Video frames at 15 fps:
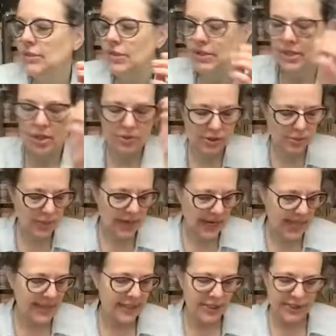So, so
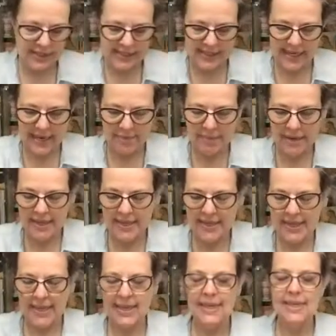sweet. And she sent me
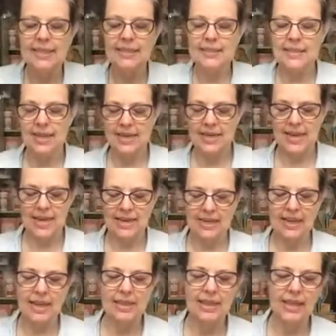these, and I
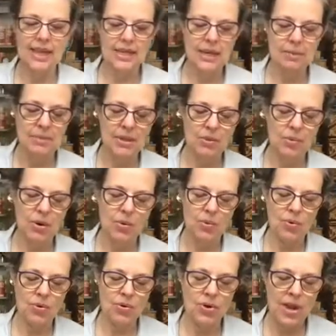kind of think I got them in the wrong
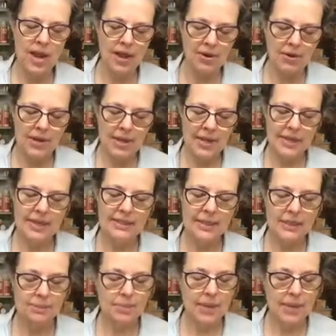order now because I